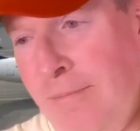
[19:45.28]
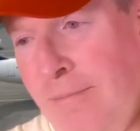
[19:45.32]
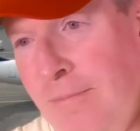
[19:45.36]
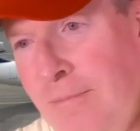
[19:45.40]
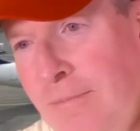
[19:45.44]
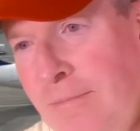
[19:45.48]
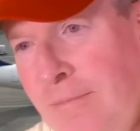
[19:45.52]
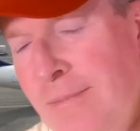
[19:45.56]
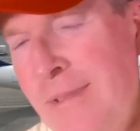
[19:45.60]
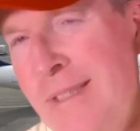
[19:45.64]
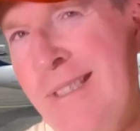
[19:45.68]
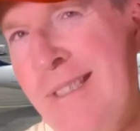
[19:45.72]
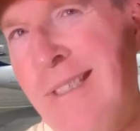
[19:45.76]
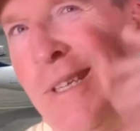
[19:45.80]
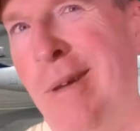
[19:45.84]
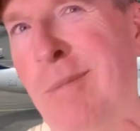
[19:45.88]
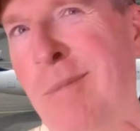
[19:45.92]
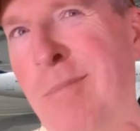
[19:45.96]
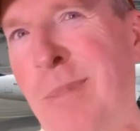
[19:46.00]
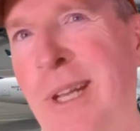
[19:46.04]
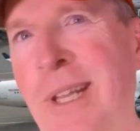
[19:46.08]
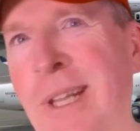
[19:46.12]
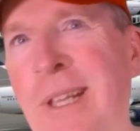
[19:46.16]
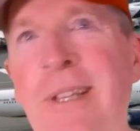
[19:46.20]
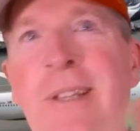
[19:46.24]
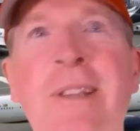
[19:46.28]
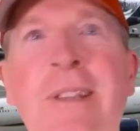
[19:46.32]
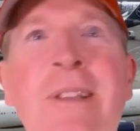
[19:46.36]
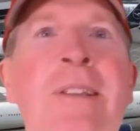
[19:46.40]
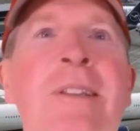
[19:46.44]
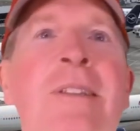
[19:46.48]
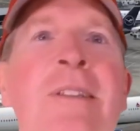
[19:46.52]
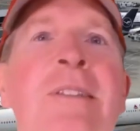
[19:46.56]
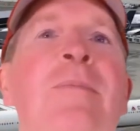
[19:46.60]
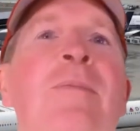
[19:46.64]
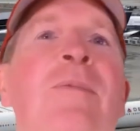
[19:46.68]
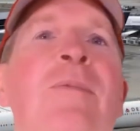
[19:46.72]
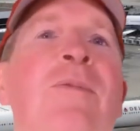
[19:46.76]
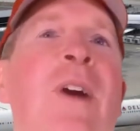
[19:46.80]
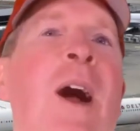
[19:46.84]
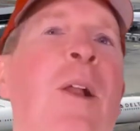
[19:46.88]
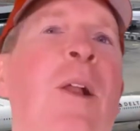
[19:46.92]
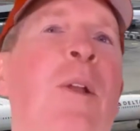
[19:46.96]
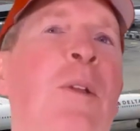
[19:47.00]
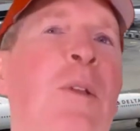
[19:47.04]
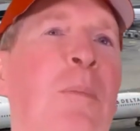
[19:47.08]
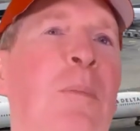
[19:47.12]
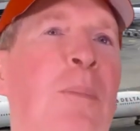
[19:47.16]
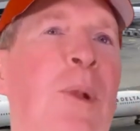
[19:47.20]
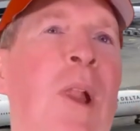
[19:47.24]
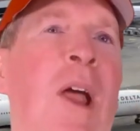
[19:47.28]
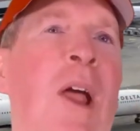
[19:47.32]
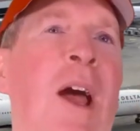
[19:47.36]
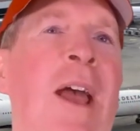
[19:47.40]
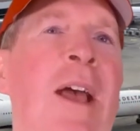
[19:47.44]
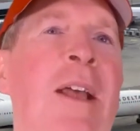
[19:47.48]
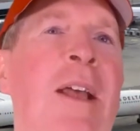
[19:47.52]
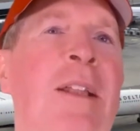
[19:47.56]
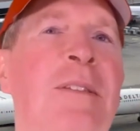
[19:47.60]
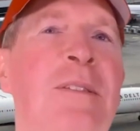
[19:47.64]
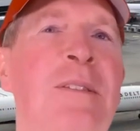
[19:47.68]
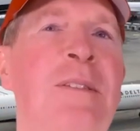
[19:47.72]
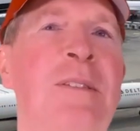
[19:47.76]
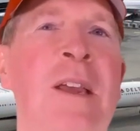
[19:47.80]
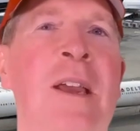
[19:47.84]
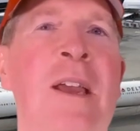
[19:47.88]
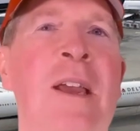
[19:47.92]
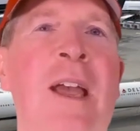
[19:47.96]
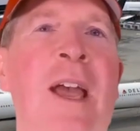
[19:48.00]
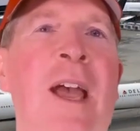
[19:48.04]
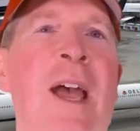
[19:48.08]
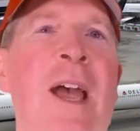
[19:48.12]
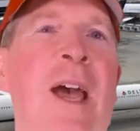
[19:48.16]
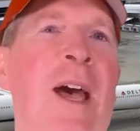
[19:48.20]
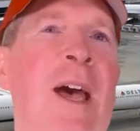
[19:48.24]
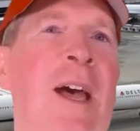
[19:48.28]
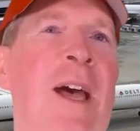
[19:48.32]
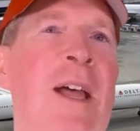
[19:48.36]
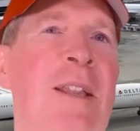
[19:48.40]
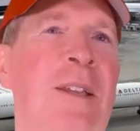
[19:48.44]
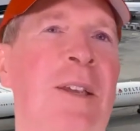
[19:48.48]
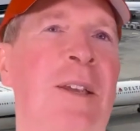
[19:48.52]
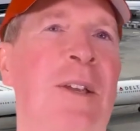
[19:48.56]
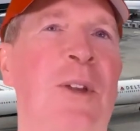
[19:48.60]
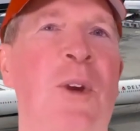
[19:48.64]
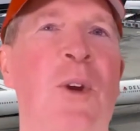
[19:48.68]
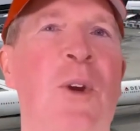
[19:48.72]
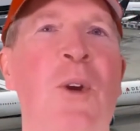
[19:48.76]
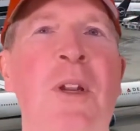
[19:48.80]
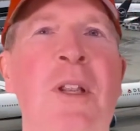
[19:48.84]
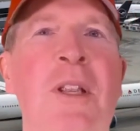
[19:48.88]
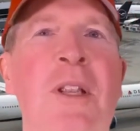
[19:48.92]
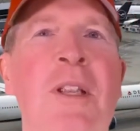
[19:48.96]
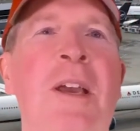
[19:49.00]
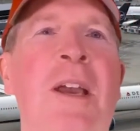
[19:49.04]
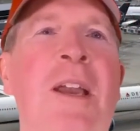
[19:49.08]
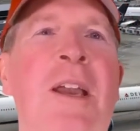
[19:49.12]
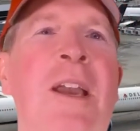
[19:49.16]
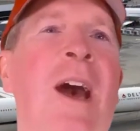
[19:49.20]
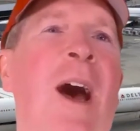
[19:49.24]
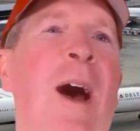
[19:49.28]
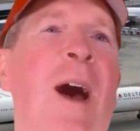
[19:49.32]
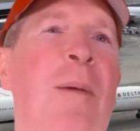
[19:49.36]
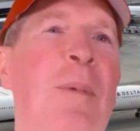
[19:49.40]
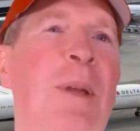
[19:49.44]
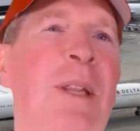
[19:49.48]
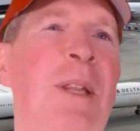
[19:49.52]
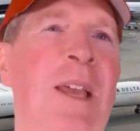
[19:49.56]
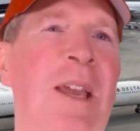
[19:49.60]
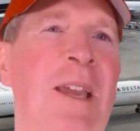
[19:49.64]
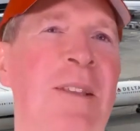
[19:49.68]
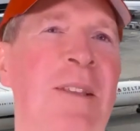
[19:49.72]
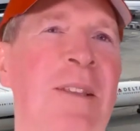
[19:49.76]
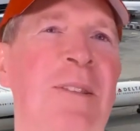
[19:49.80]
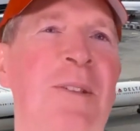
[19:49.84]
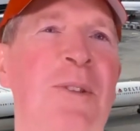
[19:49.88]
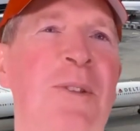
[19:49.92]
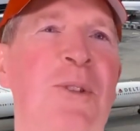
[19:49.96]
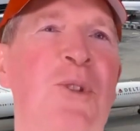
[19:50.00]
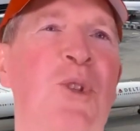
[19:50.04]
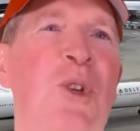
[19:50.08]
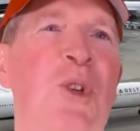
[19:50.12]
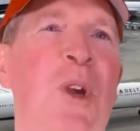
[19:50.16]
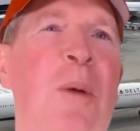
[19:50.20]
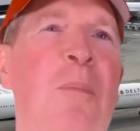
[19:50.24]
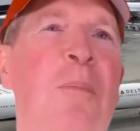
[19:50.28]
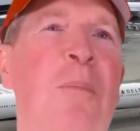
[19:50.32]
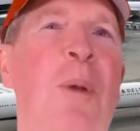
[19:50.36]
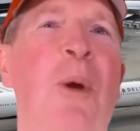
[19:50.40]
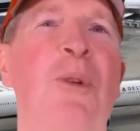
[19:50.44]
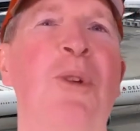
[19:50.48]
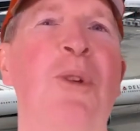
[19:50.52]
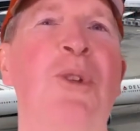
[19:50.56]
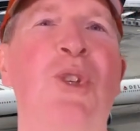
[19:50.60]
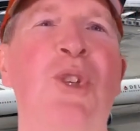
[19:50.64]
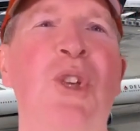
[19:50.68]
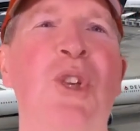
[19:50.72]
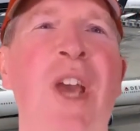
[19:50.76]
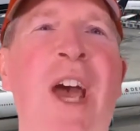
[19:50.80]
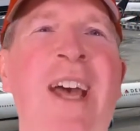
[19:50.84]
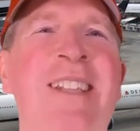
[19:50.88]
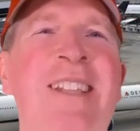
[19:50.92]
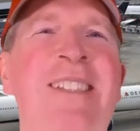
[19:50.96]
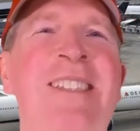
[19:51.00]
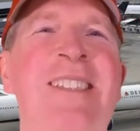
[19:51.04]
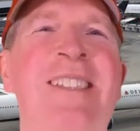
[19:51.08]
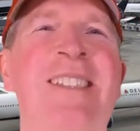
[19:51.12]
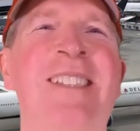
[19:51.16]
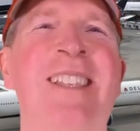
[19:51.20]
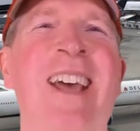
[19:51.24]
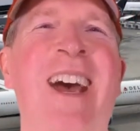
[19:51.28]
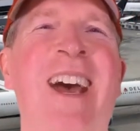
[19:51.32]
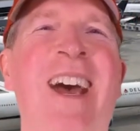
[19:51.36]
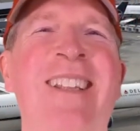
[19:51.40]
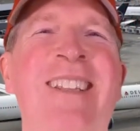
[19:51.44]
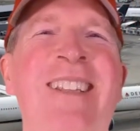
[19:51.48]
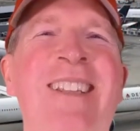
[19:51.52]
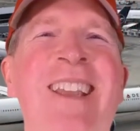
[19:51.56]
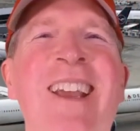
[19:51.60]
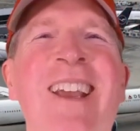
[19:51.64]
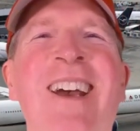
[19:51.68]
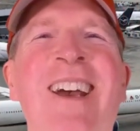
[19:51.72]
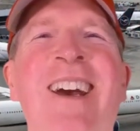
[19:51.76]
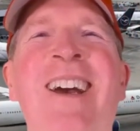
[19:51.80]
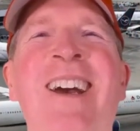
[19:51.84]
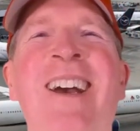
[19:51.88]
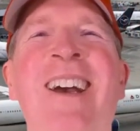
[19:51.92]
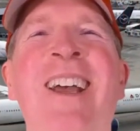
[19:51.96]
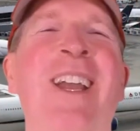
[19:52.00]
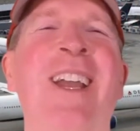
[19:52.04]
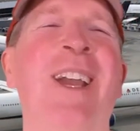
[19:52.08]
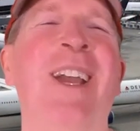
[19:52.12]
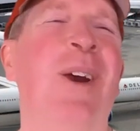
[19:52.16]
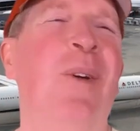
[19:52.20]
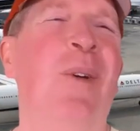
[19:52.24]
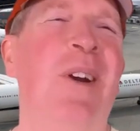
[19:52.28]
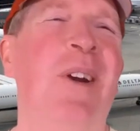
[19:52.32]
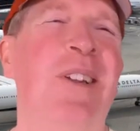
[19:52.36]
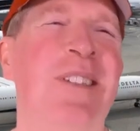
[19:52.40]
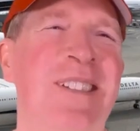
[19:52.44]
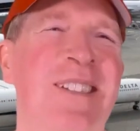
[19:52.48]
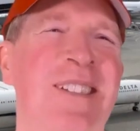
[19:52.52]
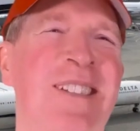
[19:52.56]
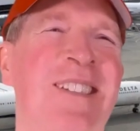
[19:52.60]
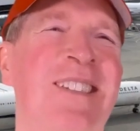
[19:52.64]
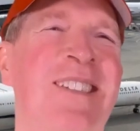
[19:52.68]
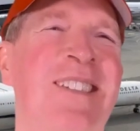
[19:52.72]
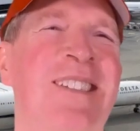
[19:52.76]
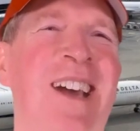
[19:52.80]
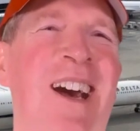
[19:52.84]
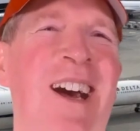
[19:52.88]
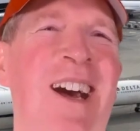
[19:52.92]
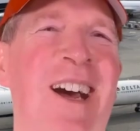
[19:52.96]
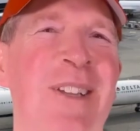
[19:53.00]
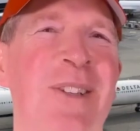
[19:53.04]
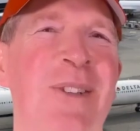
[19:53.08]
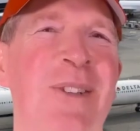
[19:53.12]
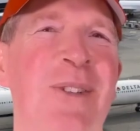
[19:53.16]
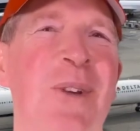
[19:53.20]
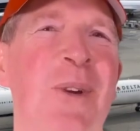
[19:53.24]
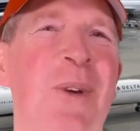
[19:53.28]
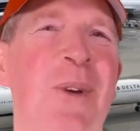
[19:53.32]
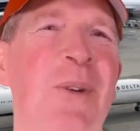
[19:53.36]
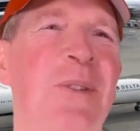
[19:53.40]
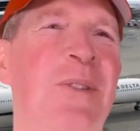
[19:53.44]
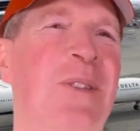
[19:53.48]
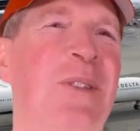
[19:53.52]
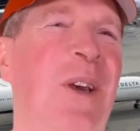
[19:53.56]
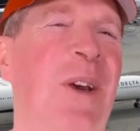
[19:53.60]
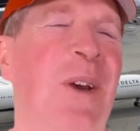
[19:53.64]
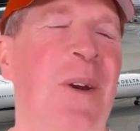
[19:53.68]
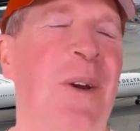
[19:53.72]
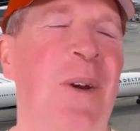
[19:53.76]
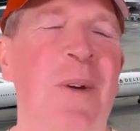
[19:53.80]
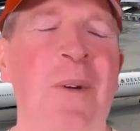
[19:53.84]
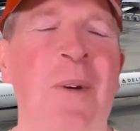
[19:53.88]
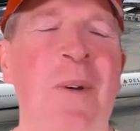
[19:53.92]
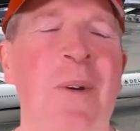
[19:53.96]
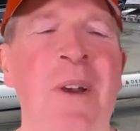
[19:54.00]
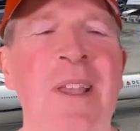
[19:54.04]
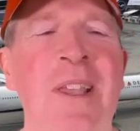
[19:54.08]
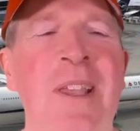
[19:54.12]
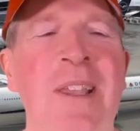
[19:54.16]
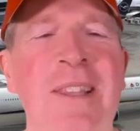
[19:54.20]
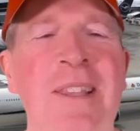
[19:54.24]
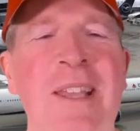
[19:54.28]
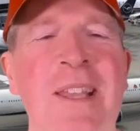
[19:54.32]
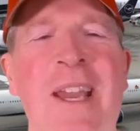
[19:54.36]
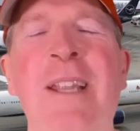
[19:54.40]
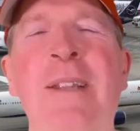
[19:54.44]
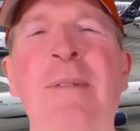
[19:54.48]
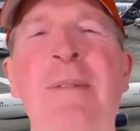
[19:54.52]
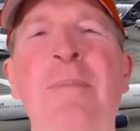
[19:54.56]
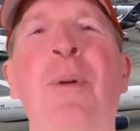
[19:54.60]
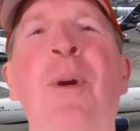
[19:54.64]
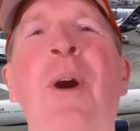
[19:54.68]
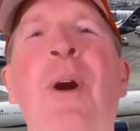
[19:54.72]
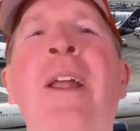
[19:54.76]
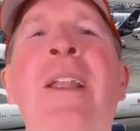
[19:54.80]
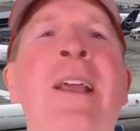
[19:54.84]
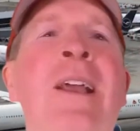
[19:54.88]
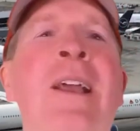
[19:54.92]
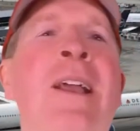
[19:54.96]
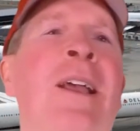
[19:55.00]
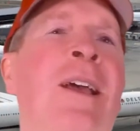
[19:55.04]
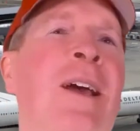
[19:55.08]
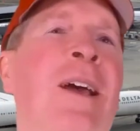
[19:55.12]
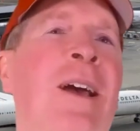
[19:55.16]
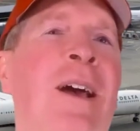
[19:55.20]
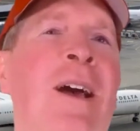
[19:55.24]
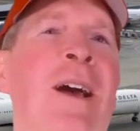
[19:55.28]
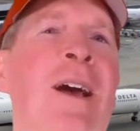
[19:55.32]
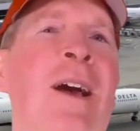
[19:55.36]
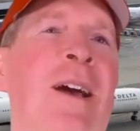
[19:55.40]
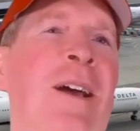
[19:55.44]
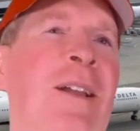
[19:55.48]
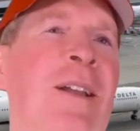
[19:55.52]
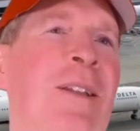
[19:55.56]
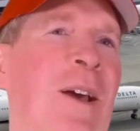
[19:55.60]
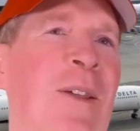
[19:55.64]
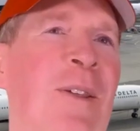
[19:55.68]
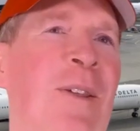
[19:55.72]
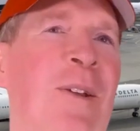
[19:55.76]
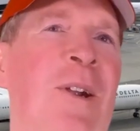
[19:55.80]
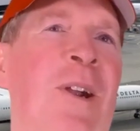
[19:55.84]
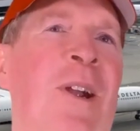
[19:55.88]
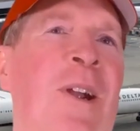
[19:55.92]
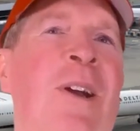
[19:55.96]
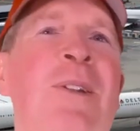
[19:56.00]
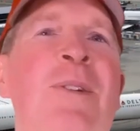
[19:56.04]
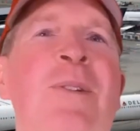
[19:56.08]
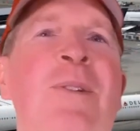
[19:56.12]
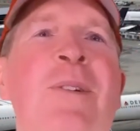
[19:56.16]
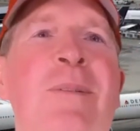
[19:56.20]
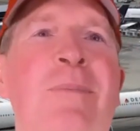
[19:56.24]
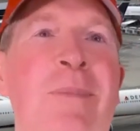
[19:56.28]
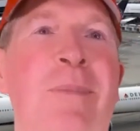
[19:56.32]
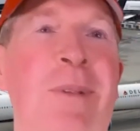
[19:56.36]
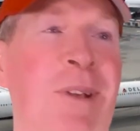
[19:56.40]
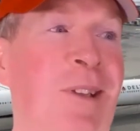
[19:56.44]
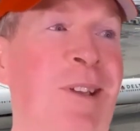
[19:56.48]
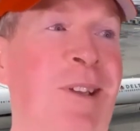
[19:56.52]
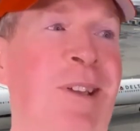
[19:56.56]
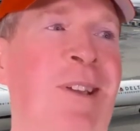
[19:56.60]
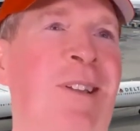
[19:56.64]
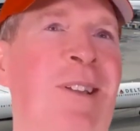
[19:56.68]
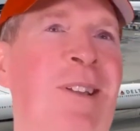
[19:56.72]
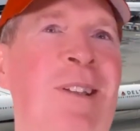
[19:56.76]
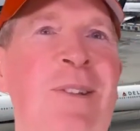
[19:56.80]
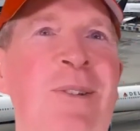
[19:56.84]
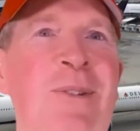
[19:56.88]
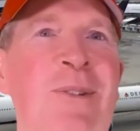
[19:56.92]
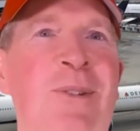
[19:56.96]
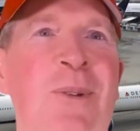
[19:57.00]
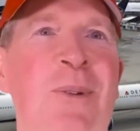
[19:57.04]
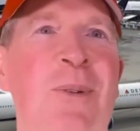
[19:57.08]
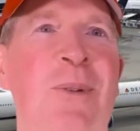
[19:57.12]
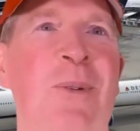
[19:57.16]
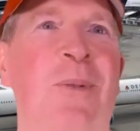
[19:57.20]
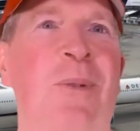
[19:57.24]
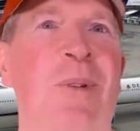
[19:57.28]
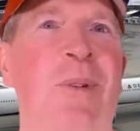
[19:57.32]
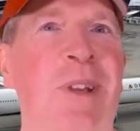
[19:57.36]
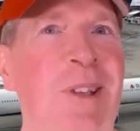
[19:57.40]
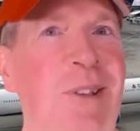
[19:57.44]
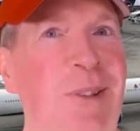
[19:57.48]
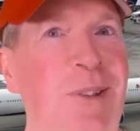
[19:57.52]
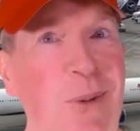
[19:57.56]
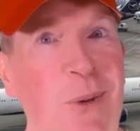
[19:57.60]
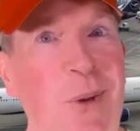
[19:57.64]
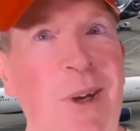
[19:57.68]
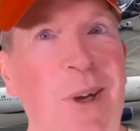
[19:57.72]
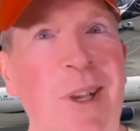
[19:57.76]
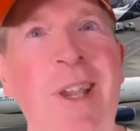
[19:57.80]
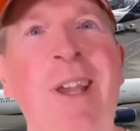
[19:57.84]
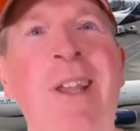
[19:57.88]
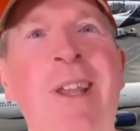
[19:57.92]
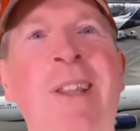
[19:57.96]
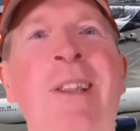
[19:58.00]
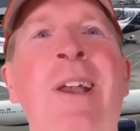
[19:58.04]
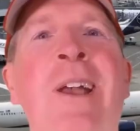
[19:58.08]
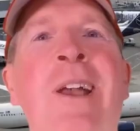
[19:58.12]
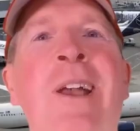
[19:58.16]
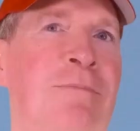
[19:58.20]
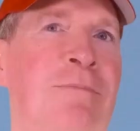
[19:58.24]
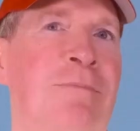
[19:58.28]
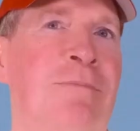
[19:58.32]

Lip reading: somebody didn't follow the plans and it couldn't accommodate the jumbo jets that it was designed to, so they had to put another $100 million into redoing it.